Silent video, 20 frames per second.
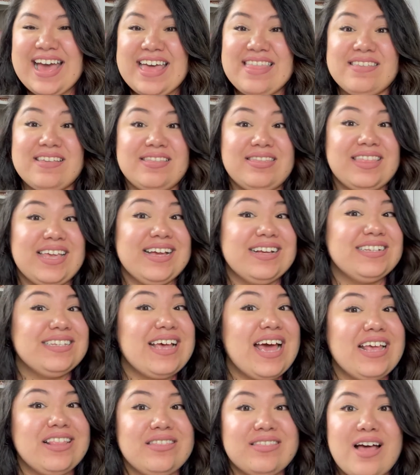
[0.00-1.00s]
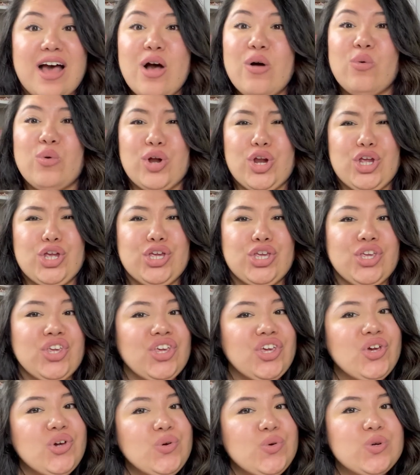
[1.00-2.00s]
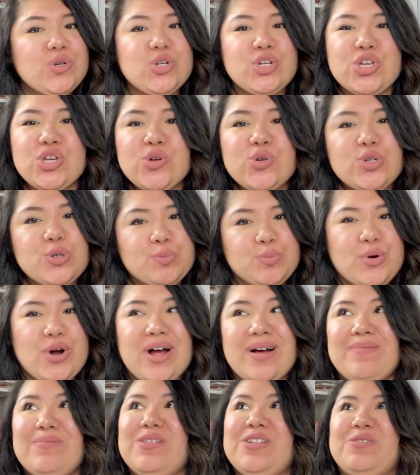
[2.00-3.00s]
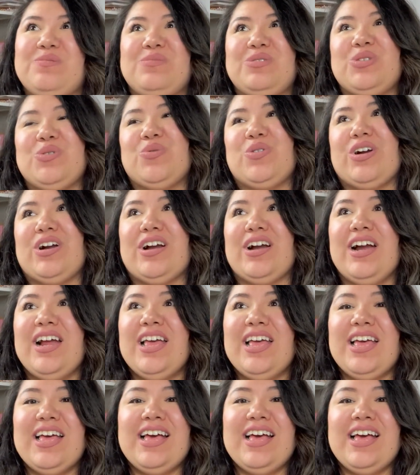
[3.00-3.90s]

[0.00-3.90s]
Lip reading: and the things I thought were huge problems, or